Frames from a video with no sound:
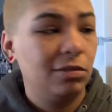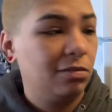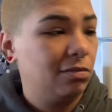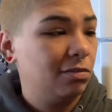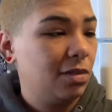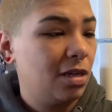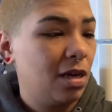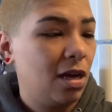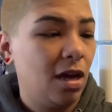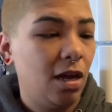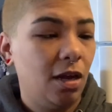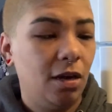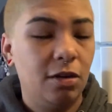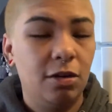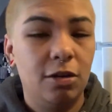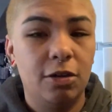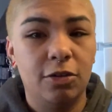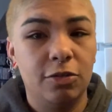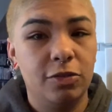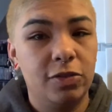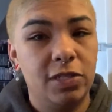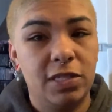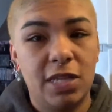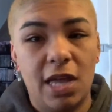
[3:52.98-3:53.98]
I don't know,
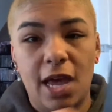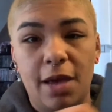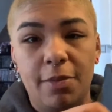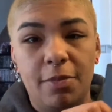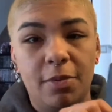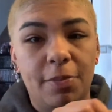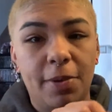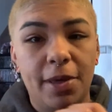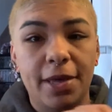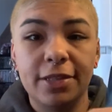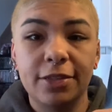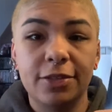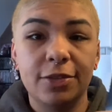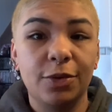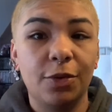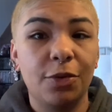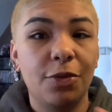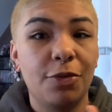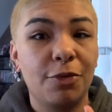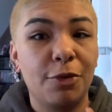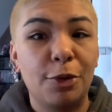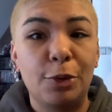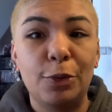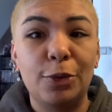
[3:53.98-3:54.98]
stab a pencil
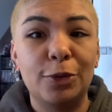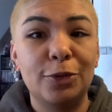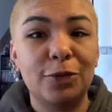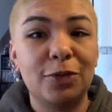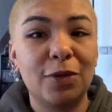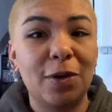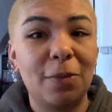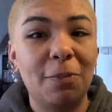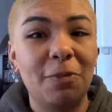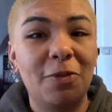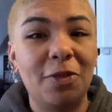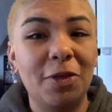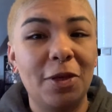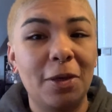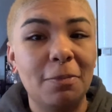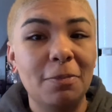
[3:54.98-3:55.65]
through or something,